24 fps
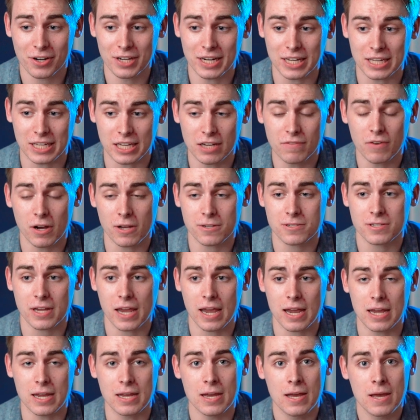going to give us
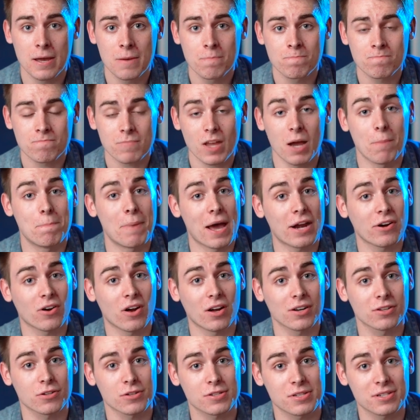a better
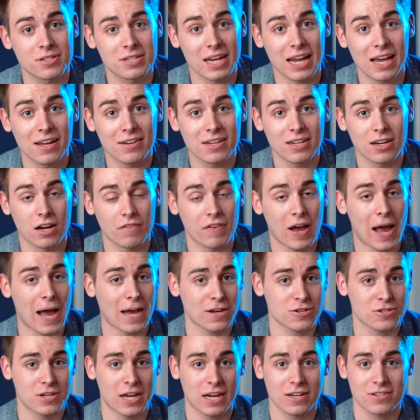understanding of
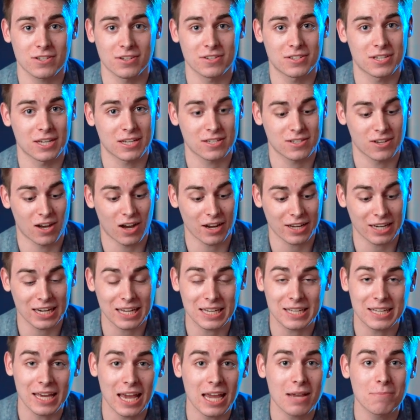hashtags on TikTok and a
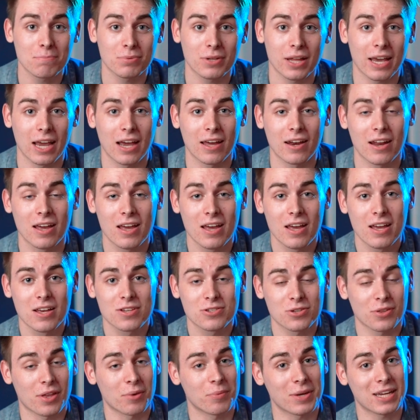game plan
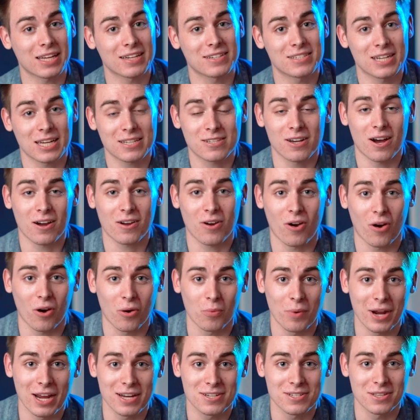so that we can TikTok our
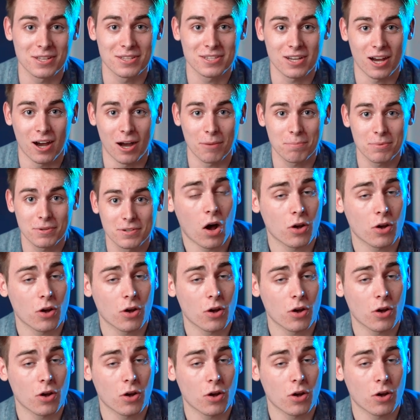way to the top.